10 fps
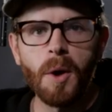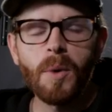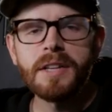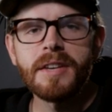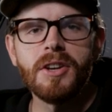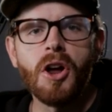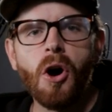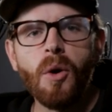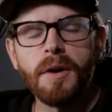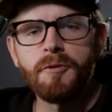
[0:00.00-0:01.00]
One way to
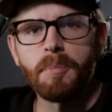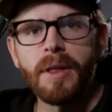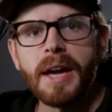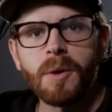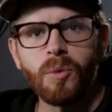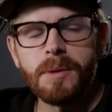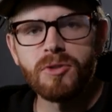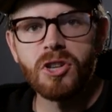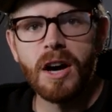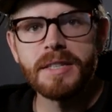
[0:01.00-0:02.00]
know if you're playing rim
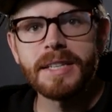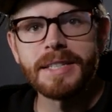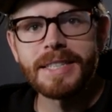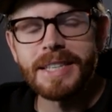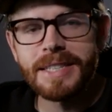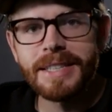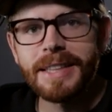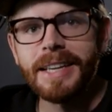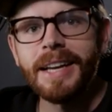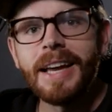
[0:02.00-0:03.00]
shots
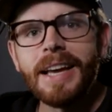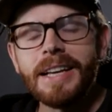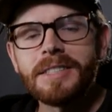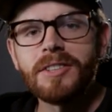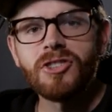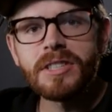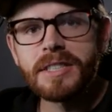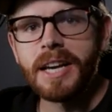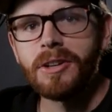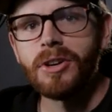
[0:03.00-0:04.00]
consistently is to
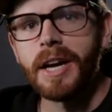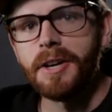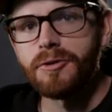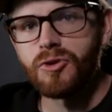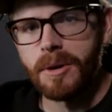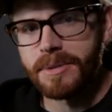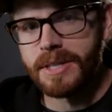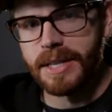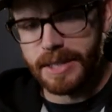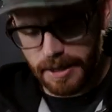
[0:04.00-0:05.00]
just take a look at your
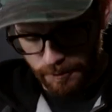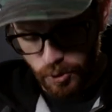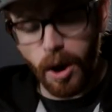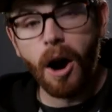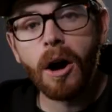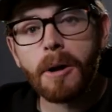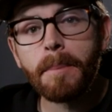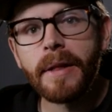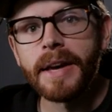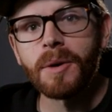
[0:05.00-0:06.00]
drumsticks. If you are
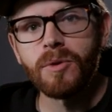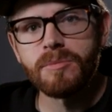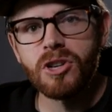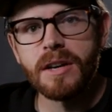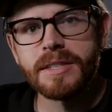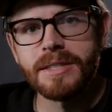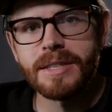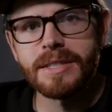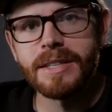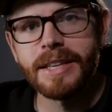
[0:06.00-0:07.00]
playing rim shots
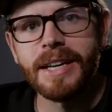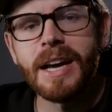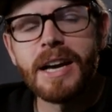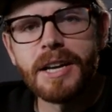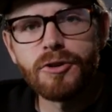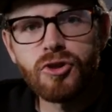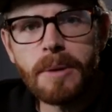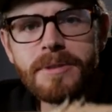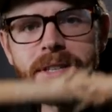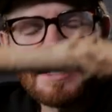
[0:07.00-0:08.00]
consistently, your
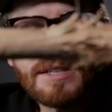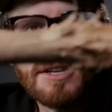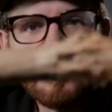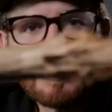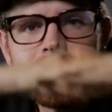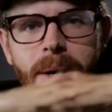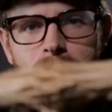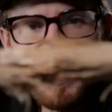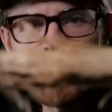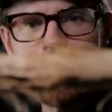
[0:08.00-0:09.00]
drumstick's gonna look
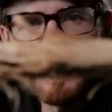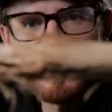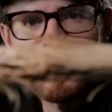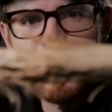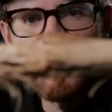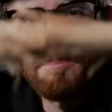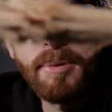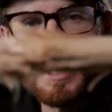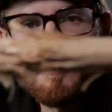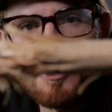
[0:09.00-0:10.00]
something like this, like a
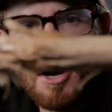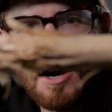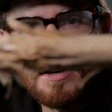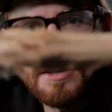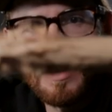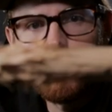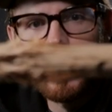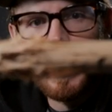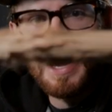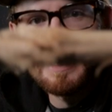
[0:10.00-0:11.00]
beaver got out
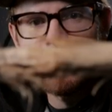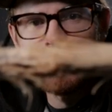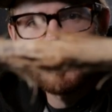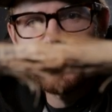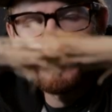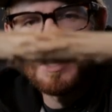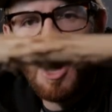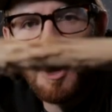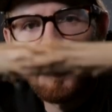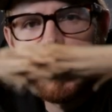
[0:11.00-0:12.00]
of hand and he just started
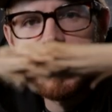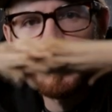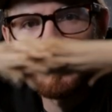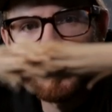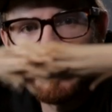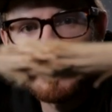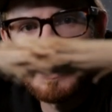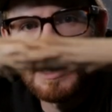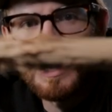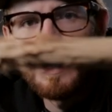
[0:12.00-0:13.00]
gnawing away at your drumstick.